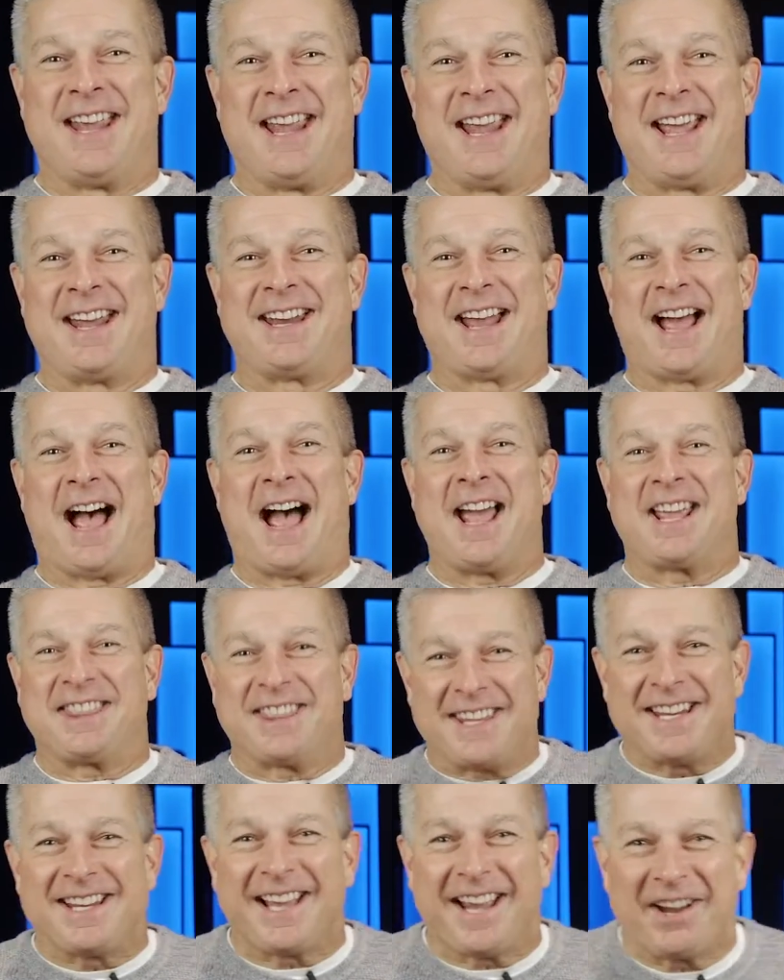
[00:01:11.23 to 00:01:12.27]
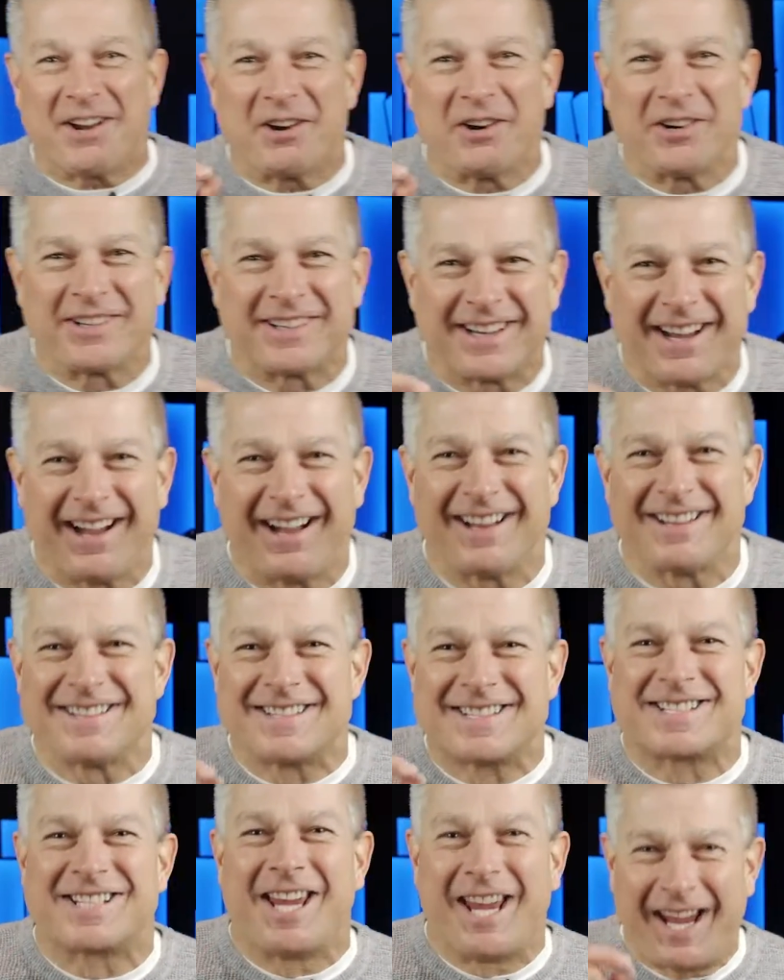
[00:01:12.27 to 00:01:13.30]
And I think I heard God
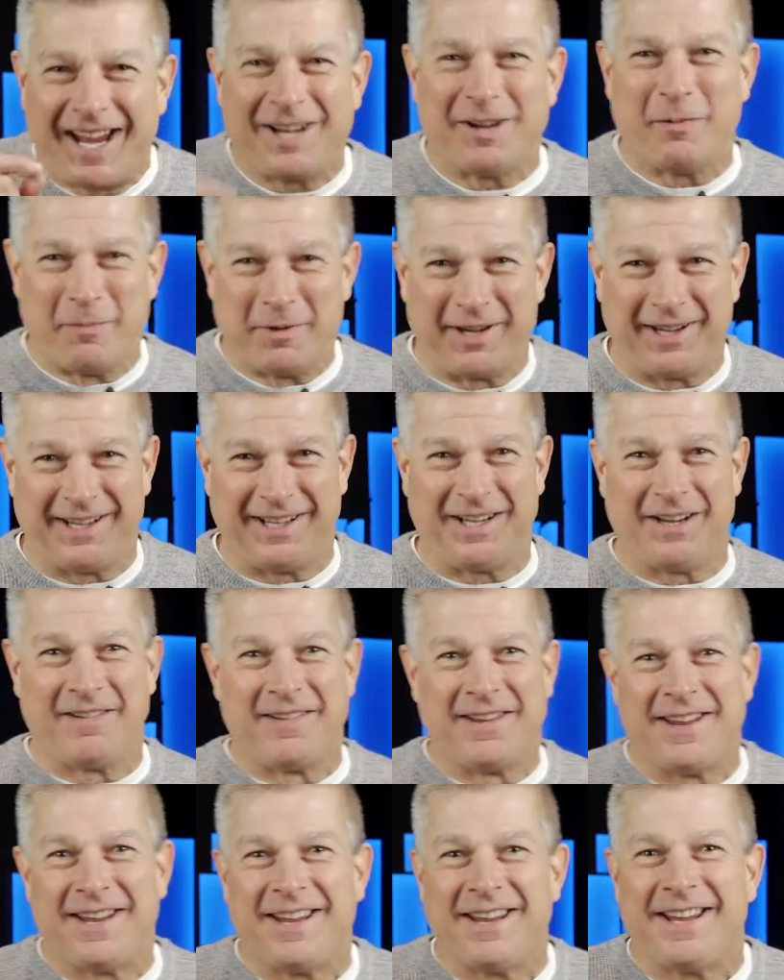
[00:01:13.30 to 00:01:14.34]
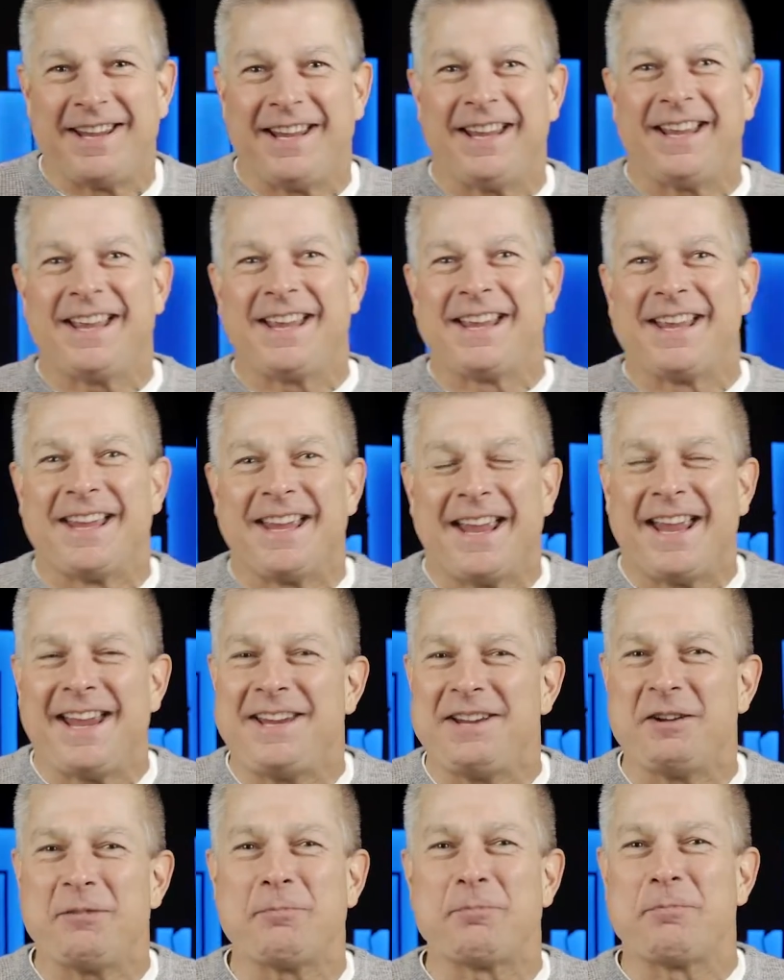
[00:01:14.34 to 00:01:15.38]
say to me,
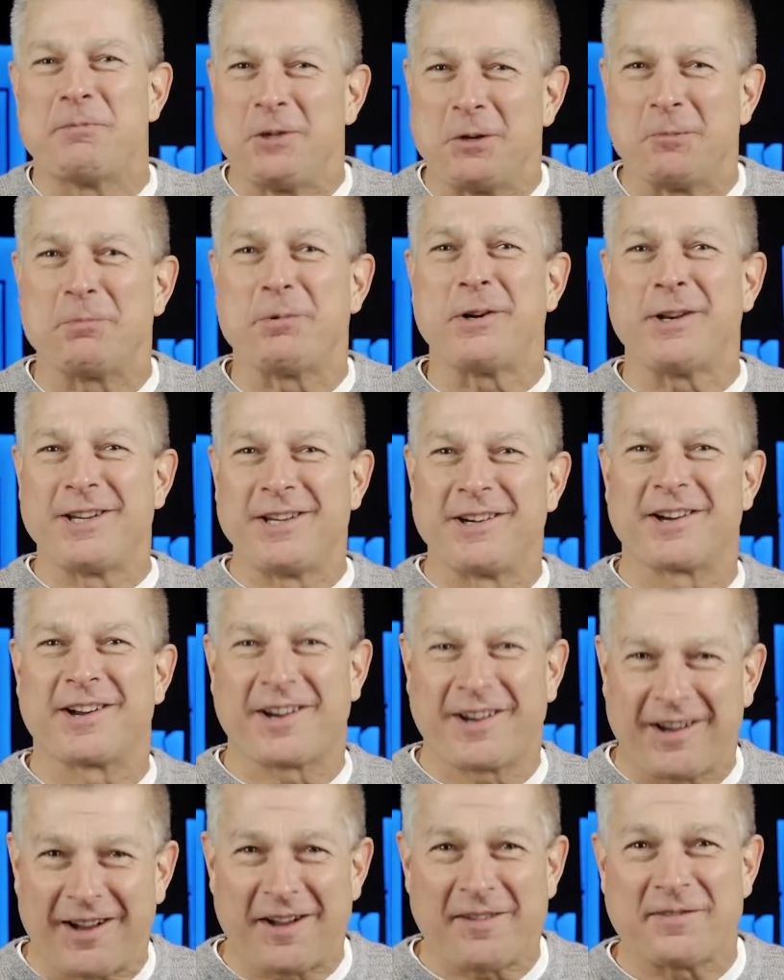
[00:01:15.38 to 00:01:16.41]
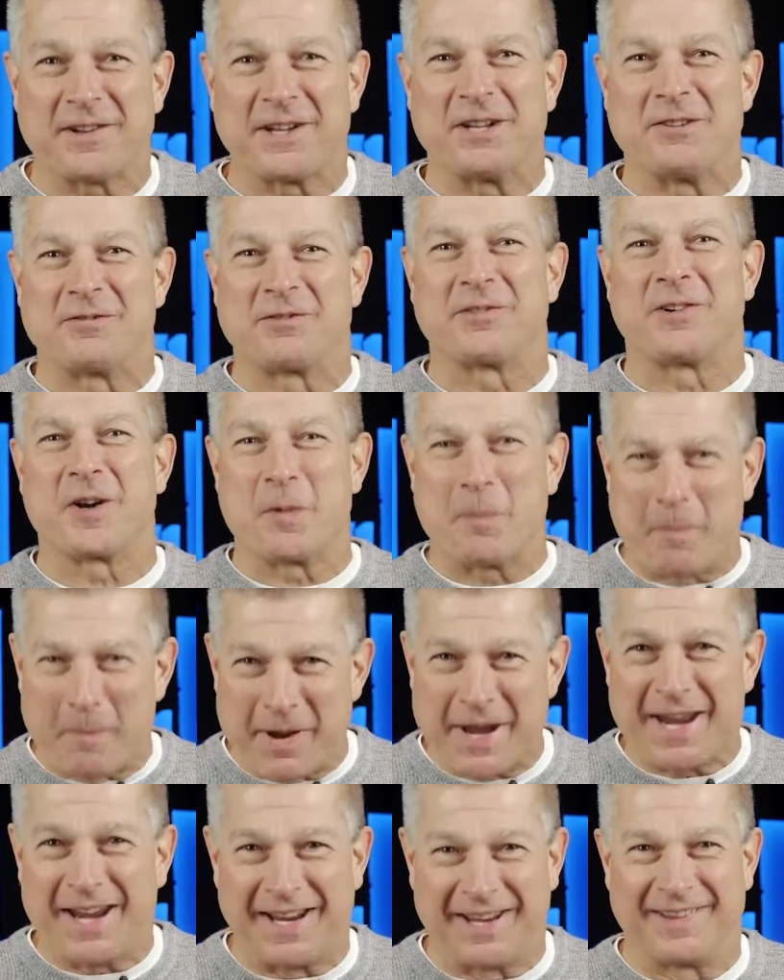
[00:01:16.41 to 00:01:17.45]
Hey, you're, you're putting your coffee in front of
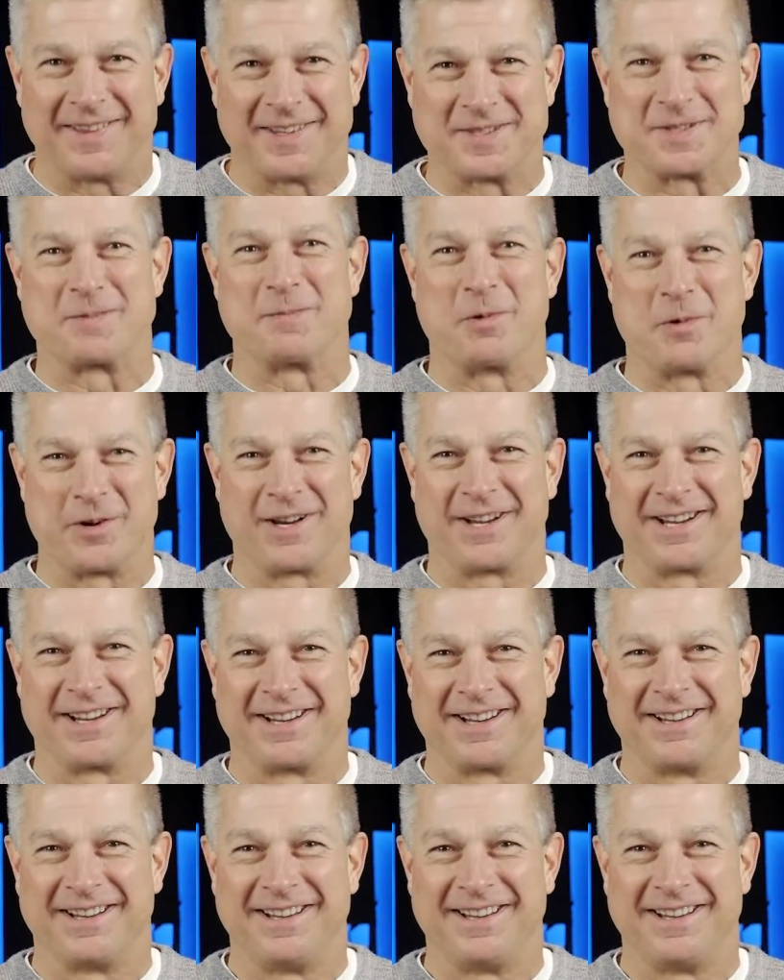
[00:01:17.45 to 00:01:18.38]
me this morning.